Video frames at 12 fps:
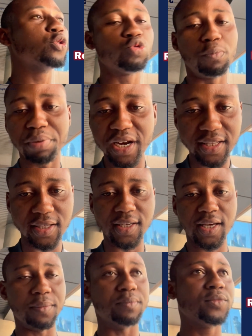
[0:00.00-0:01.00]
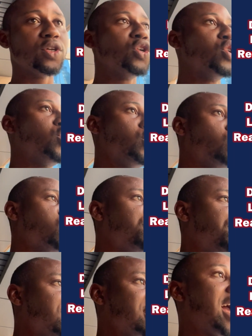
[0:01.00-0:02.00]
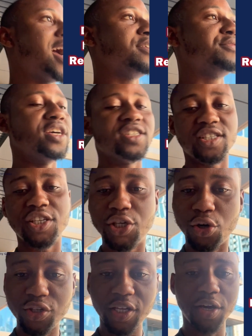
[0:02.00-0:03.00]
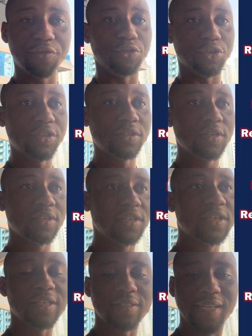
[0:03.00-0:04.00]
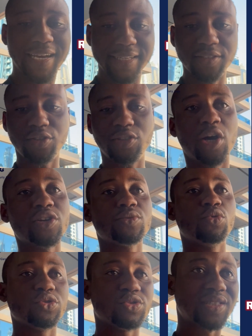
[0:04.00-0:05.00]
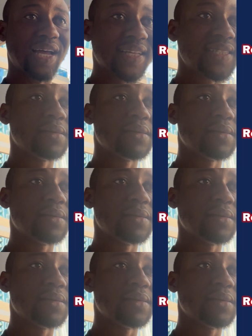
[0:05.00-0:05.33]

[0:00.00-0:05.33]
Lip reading: to play the game. You want to first have a secured haven, then you now want to start